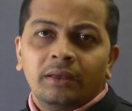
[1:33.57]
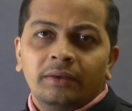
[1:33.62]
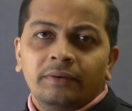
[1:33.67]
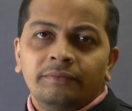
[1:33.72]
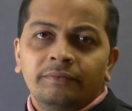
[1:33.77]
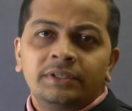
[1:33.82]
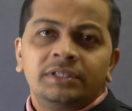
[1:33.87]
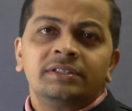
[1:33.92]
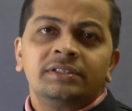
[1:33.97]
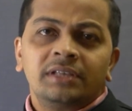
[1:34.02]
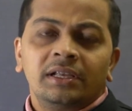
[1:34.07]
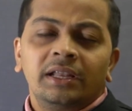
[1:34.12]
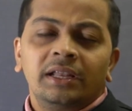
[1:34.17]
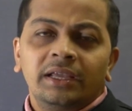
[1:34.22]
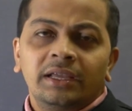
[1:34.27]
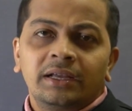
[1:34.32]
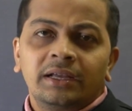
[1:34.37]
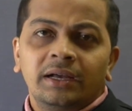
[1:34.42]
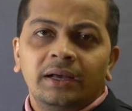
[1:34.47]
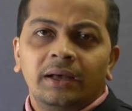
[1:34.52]
which is
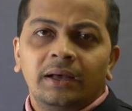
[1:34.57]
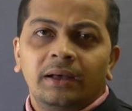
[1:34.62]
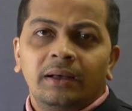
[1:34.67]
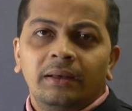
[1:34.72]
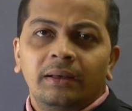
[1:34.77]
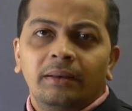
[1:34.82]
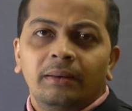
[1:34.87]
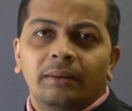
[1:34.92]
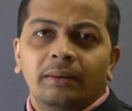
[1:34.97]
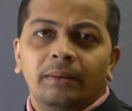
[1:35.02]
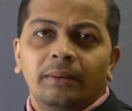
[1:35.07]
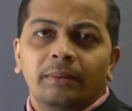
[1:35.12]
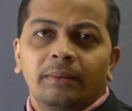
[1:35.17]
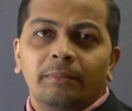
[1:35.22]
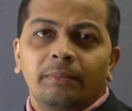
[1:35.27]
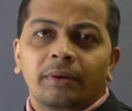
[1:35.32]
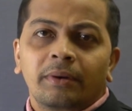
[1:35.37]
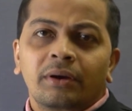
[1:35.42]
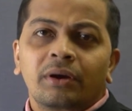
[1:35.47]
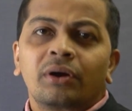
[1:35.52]
a
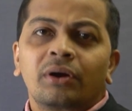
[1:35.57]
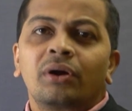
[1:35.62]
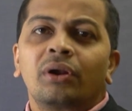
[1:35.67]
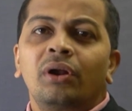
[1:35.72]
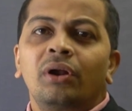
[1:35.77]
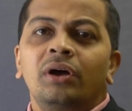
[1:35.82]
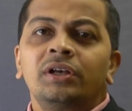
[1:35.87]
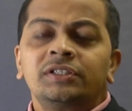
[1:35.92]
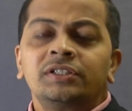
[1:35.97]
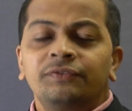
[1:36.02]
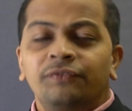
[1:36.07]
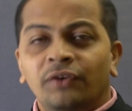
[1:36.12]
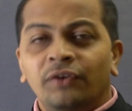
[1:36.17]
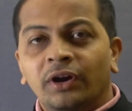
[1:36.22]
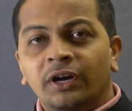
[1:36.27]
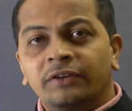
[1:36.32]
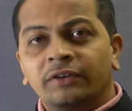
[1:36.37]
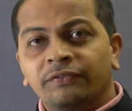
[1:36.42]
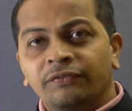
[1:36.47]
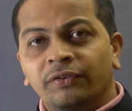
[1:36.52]

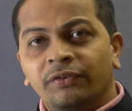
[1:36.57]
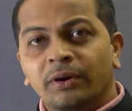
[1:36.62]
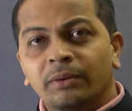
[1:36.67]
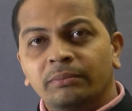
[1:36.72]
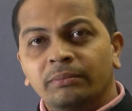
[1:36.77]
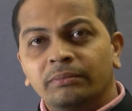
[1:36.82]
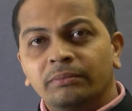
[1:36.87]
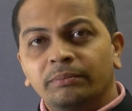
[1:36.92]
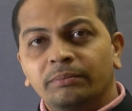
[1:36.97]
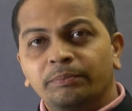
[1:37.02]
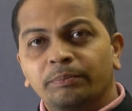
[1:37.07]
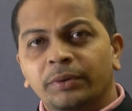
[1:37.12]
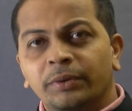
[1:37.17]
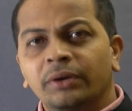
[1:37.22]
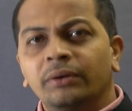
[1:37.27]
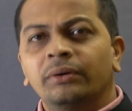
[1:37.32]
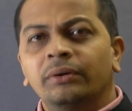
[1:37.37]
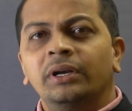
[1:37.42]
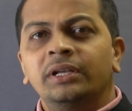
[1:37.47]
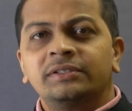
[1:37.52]
cross-platform
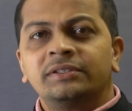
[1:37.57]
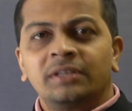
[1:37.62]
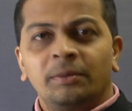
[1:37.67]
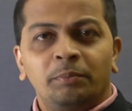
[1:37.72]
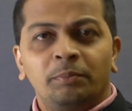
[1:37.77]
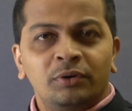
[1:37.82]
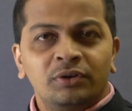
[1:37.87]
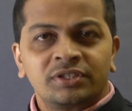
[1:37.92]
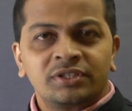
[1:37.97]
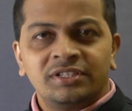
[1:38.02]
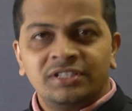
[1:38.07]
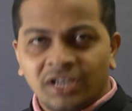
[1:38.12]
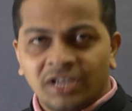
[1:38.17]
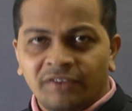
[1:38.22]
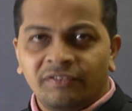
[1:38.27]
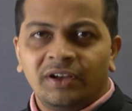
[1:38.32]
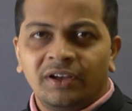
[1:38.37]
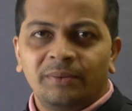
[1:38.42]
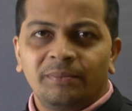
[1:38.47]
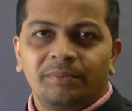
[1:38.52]
purely supports
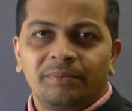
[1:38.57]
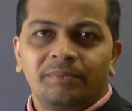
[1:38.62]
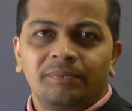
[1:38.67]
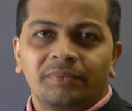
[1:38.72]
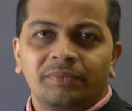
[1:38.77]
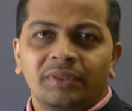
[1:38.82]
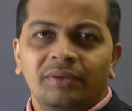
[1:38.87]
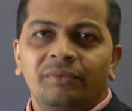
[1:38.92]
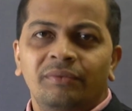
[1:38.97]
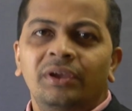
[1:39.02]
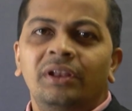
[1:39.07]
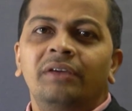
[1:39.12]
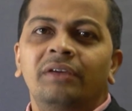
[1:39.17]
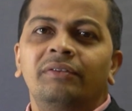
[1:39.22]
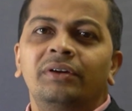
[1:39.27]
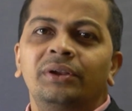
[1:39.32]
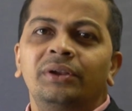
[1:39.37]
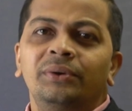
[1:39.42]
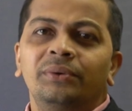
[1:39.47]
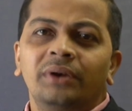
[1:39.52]
Java.
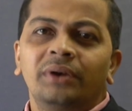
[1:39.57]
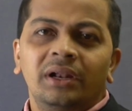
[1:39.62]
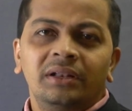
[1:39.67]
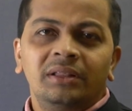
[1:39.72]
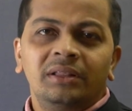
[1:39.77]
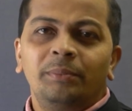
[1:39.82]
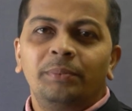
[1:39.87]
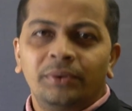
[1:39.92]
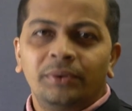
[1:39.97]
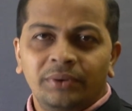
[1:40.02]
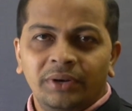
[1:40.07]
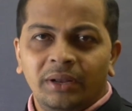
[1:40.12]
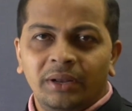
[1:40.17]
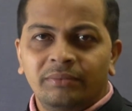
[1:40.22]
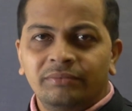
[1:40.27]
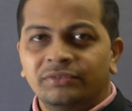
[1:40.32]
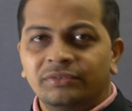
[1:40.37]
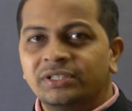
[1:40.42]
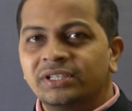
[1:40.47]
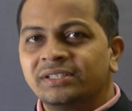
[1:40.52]
Wherever you run the
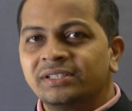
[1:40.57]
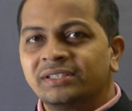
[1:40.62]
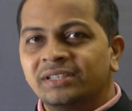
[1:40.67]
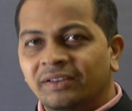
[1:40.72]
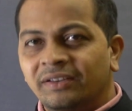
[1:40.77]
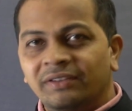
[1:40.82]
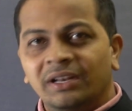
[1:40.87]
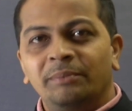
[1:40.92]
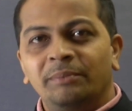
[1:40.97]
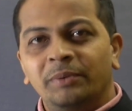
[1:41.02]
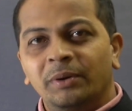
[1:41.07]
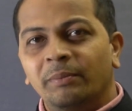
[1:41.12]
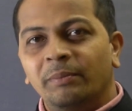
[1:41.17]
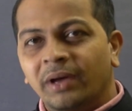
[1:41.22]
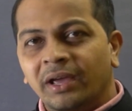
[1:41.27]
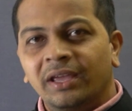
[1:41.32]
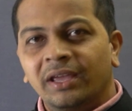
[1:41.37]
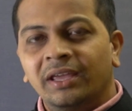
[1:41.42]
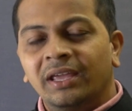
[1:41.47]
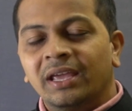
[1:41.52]
program which is developed
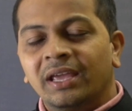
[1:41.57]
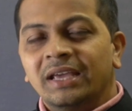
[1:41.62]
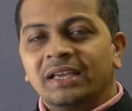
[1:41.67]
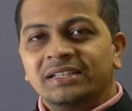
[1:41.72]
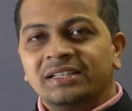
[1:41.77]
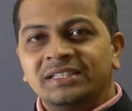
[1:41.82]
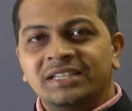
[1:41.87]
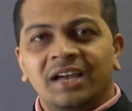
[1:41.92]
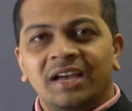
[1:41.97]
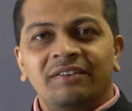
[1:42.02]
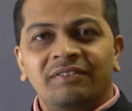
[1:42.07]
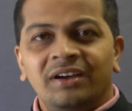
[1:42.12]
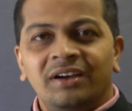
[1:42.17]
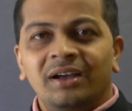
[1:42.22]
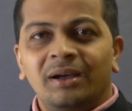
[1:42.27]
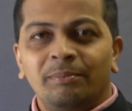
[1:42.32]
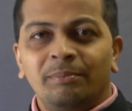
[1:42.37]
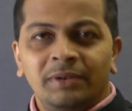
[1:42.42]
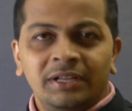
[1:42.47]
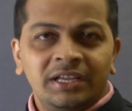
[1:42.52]
by
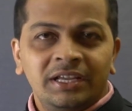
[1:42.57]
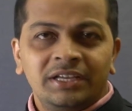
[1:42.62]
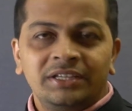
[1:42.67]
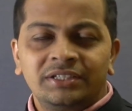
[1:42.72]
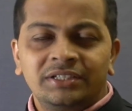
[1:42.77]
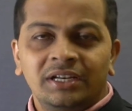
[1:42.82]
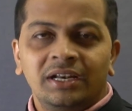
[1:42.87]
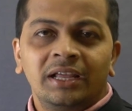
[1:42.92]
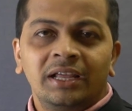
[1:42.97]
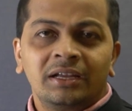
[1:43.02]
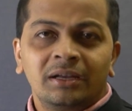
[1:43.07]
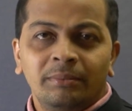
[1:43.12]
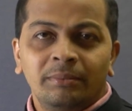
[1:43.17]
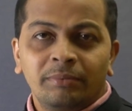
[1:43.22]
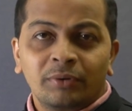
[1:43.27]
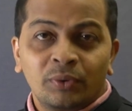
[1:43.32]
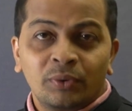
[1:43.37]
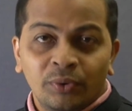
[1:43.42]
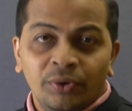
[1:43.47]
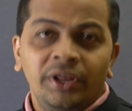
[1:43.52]
Java application like a
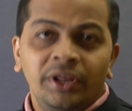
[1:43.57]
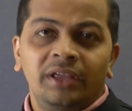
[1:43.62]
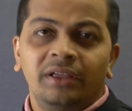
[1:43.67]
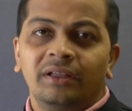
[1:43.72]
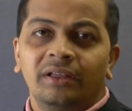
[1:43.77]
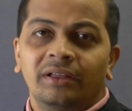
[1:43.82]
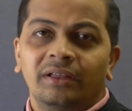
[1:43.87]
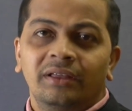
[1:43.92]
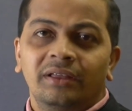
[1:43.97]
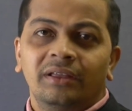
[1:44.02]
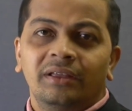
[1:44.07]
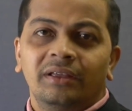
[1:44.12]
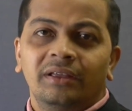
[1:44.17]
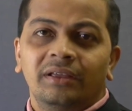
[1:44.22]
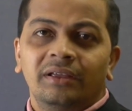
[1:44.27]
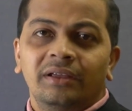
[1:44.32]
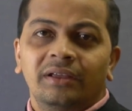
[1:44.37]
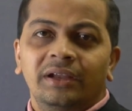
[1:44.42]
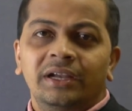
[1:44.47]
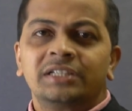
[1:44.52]
coding,
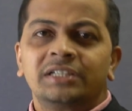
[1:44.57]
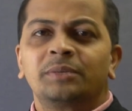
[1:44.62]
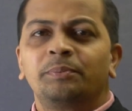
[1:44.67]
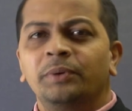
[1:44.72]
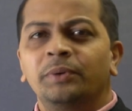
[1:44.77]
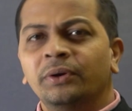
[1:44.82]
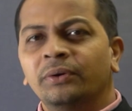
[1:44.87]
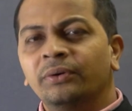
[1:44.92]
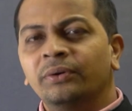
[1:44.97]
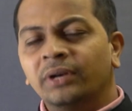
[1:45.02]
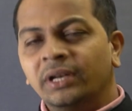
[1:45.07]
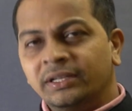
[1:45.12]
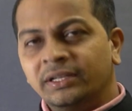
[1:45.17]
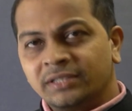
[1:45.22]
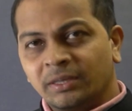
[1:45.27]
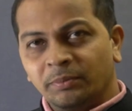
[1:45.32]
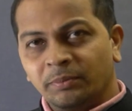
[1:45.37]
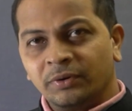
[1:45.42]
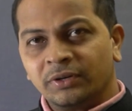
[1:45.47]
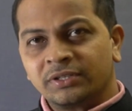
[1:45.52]
it's purely
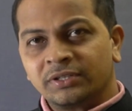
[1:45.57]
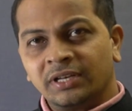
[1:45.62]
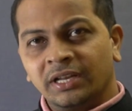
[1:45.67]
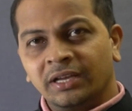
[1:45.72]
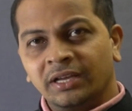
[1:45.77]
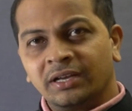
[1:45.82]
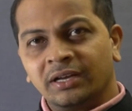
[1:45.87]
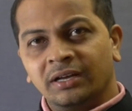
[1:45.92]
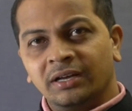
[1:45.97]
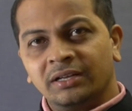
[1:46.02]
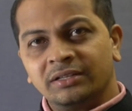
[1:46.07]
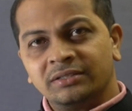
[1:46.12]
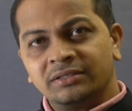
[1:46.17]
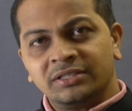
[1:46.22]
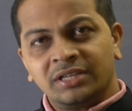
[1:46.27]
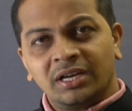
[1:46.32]
supports like a